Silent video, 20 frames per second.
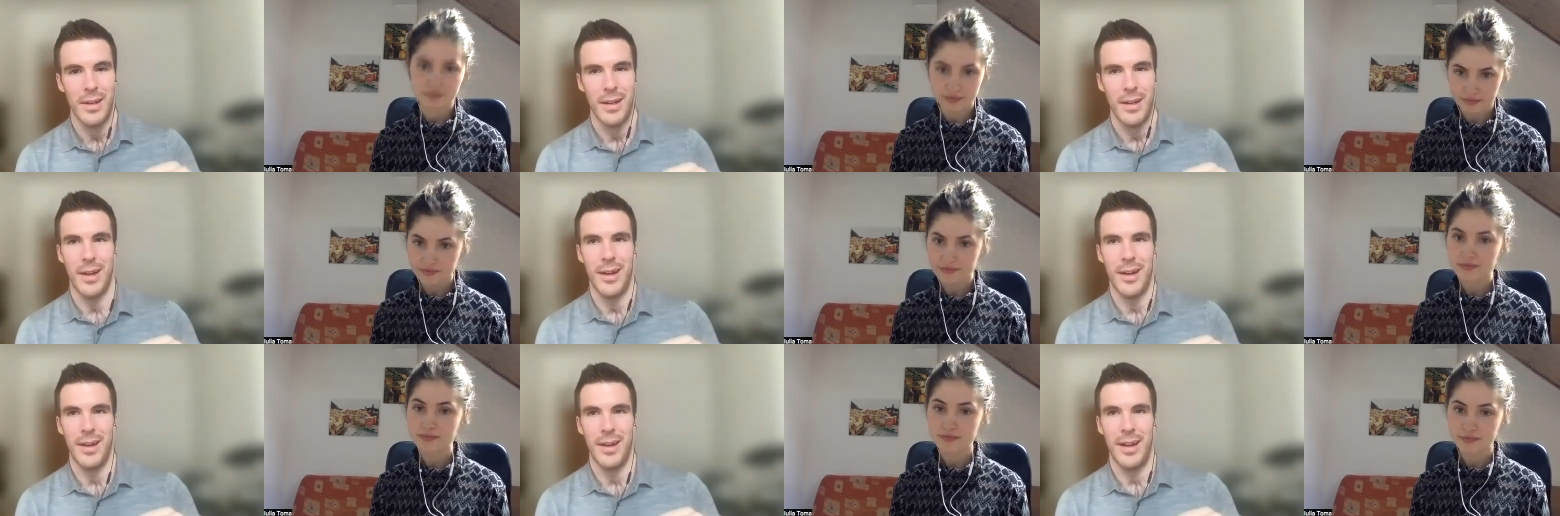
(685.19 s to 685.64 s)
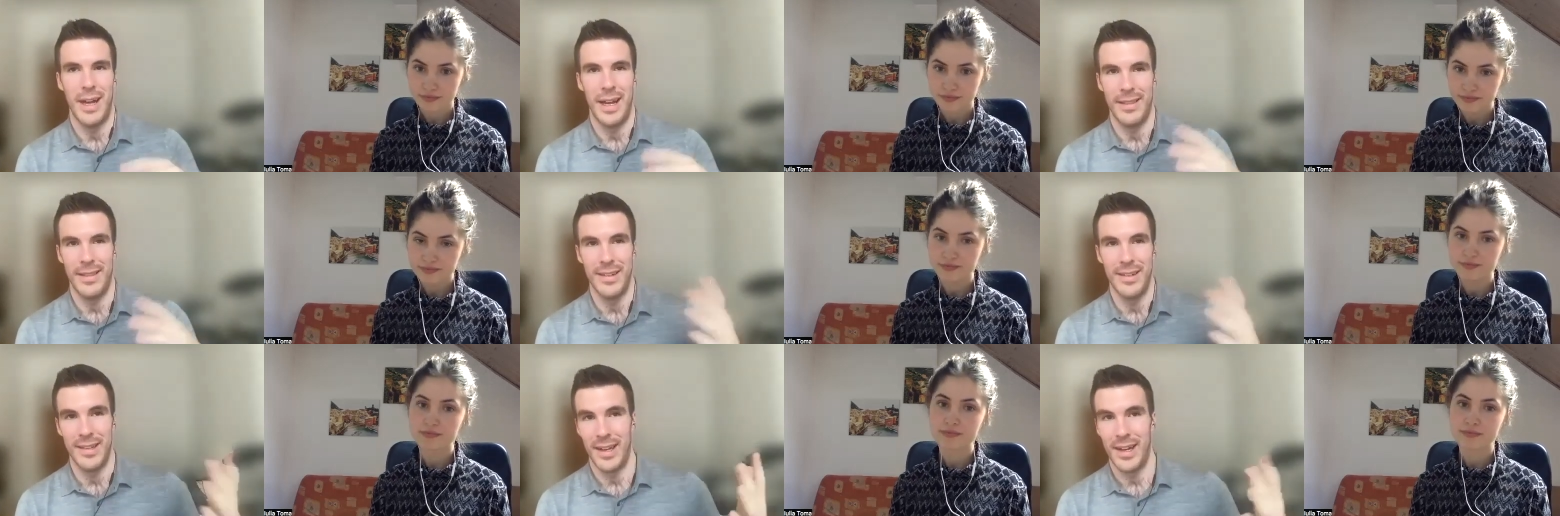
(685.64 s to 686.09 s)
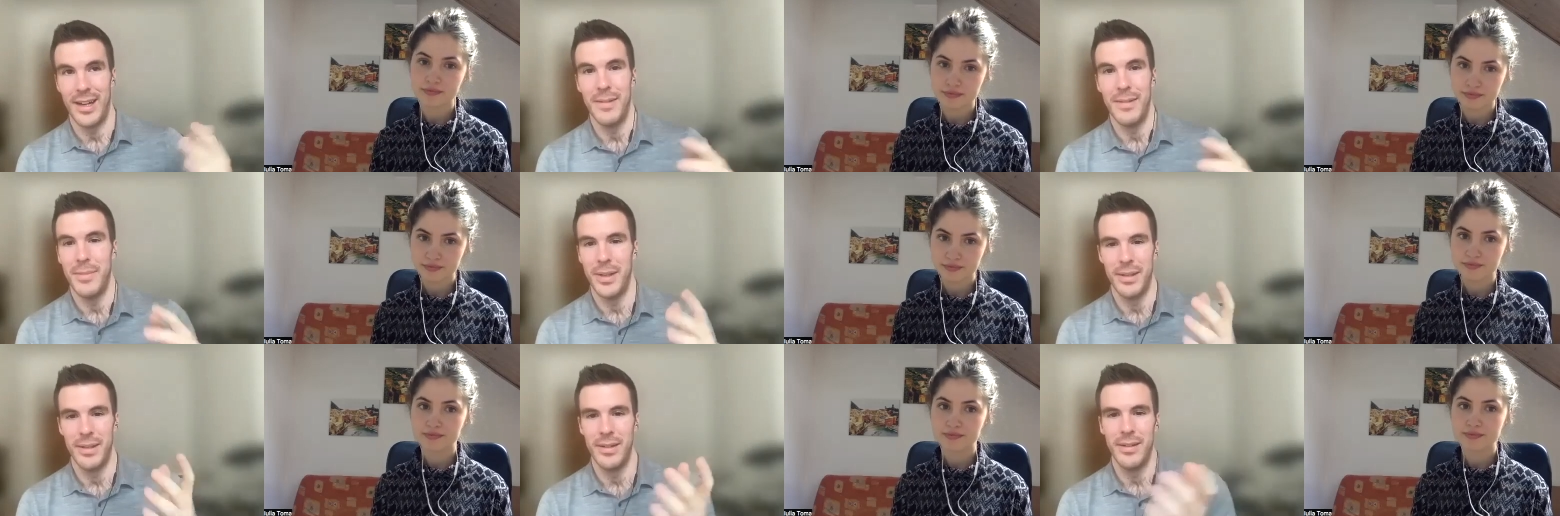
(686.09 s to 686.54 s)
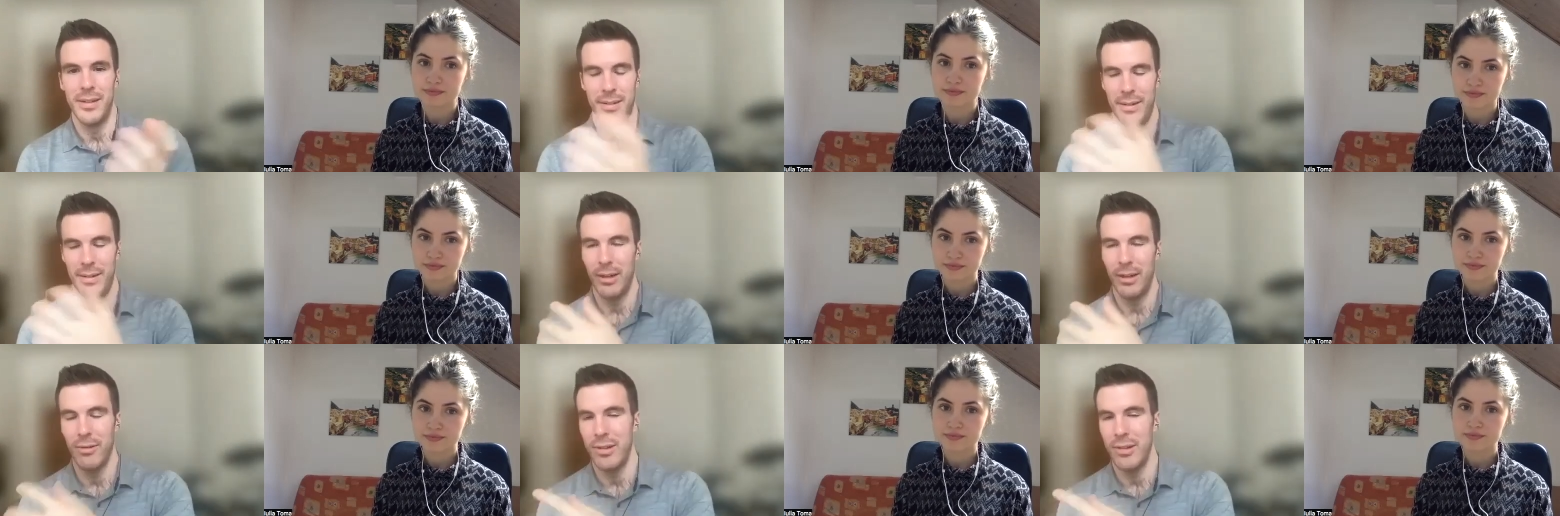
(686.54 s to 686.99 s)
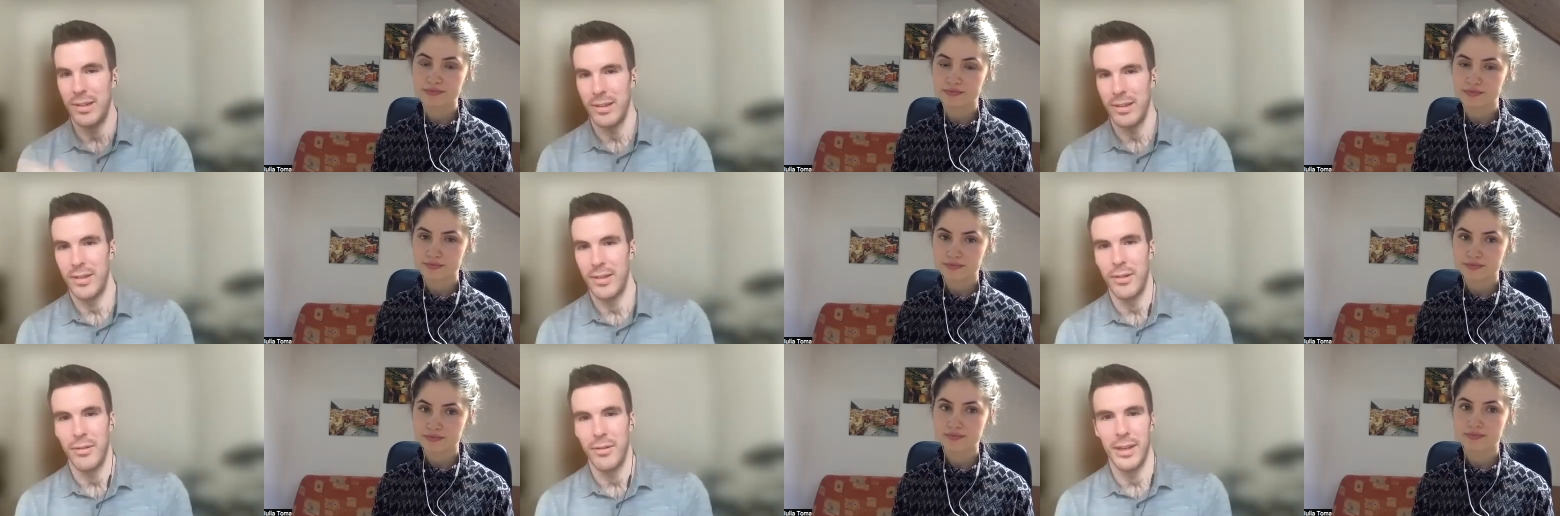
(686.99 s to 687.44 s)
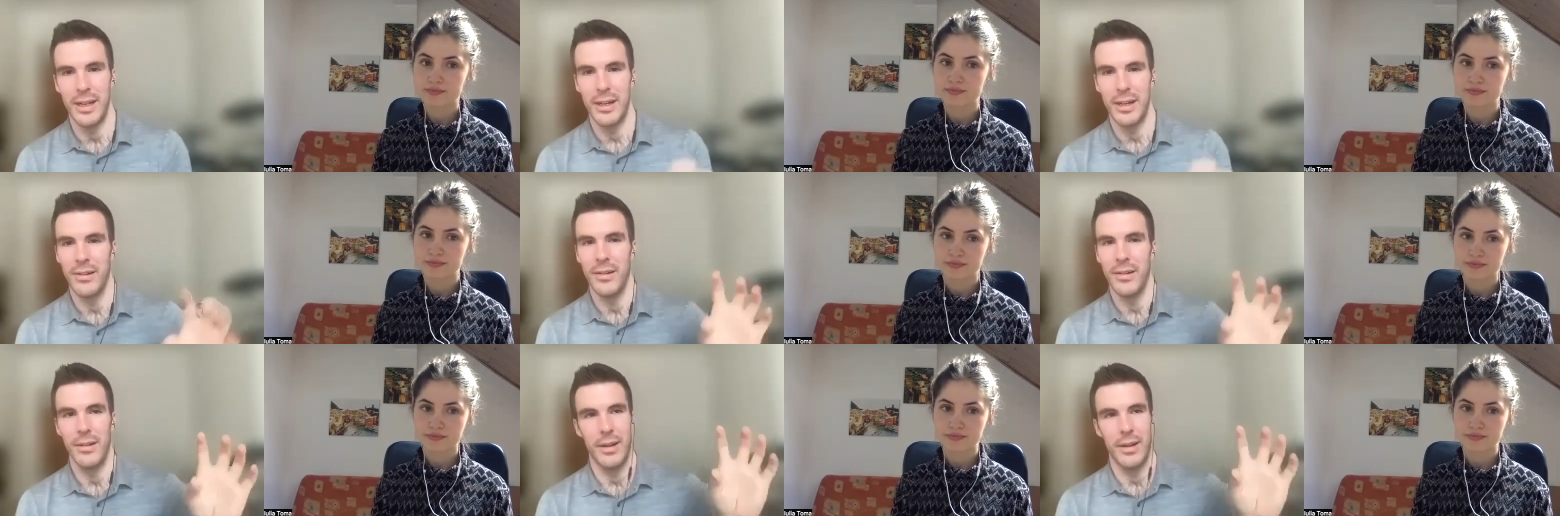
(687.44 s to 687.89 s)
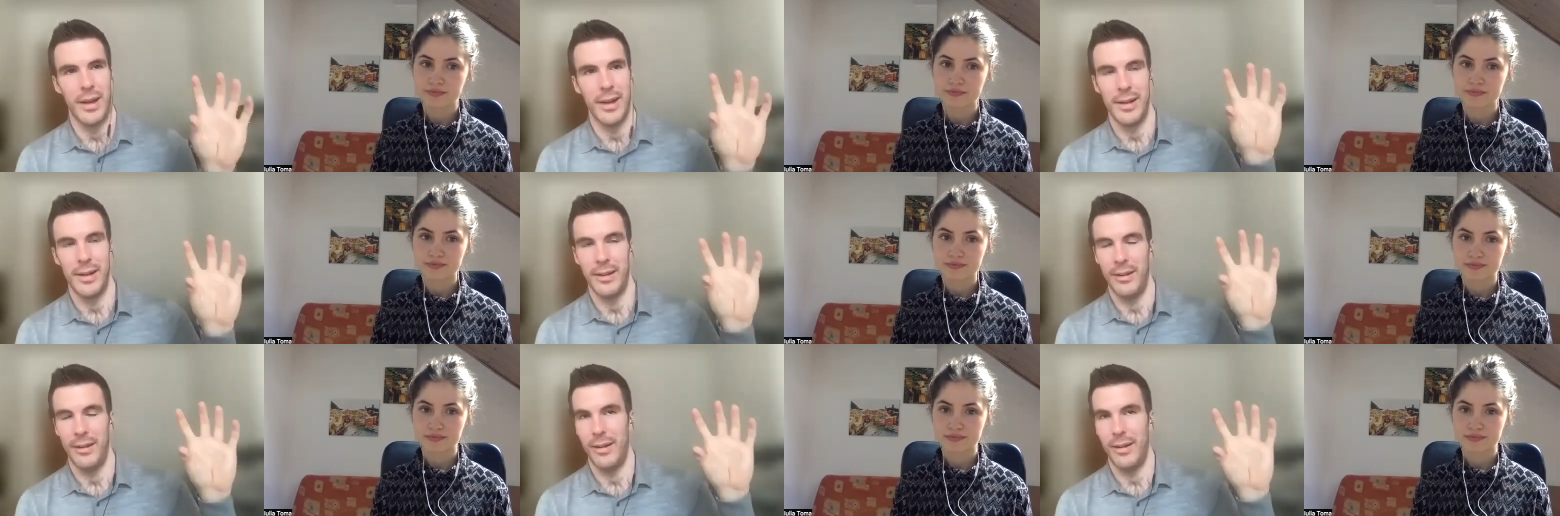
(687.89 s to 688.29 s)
Speaker 1: uh, at the time, and then increasingly so later, I,